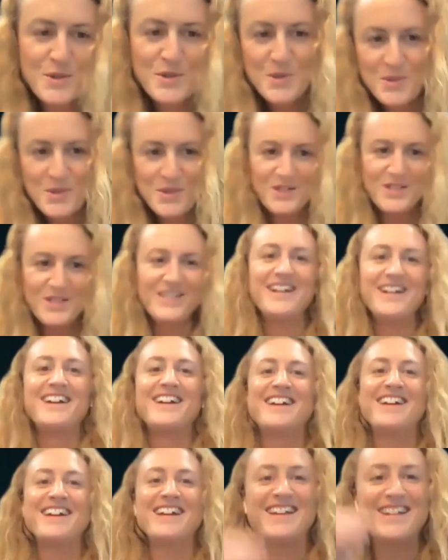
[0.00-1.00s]
cool.
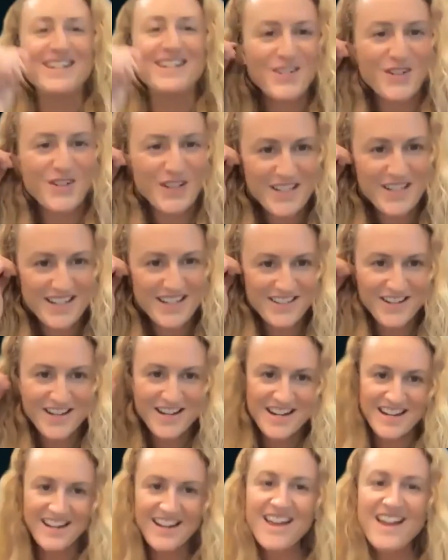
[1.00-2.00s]
It's really
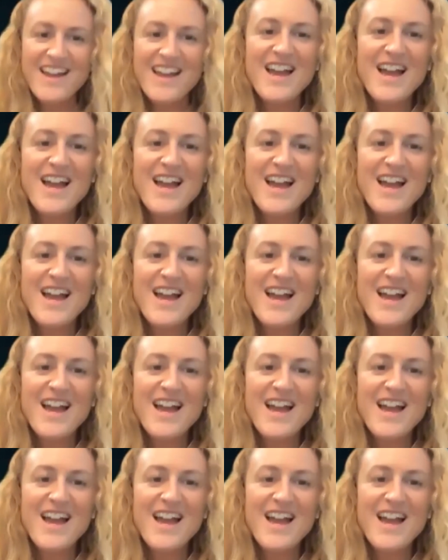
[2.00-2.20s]
exciting.